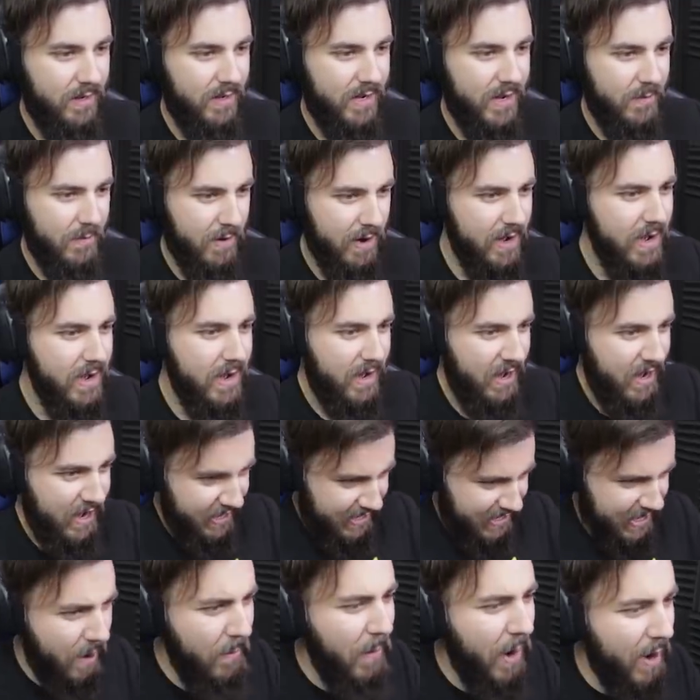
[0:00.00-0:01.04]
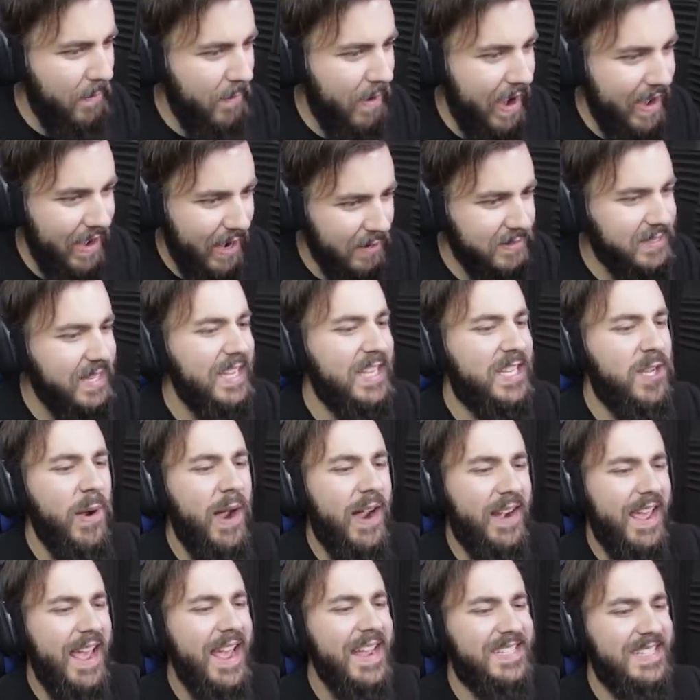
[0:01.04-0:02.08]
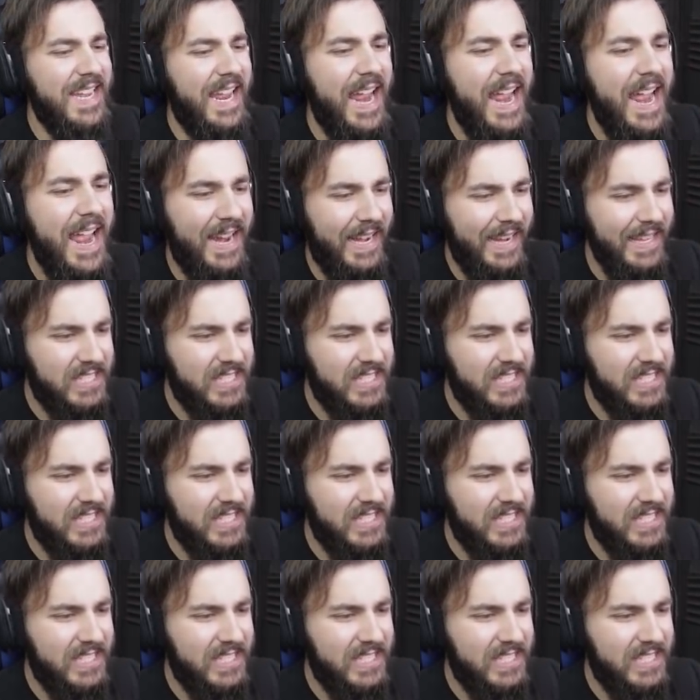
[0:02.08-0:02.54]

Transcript: Come on. Come on, mate. I'll take you out hand to hand.